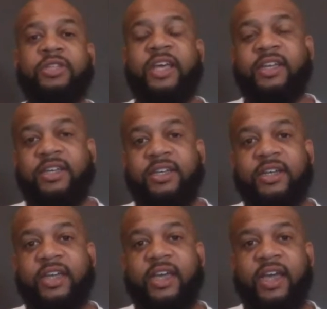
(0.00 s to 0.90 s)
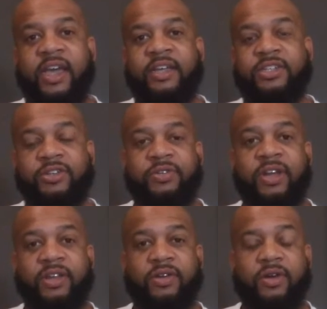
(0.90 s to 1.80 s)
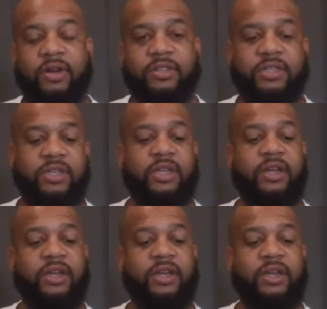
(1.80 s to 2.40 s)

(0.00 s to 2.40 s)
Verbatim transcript: Take a look at your credit cards.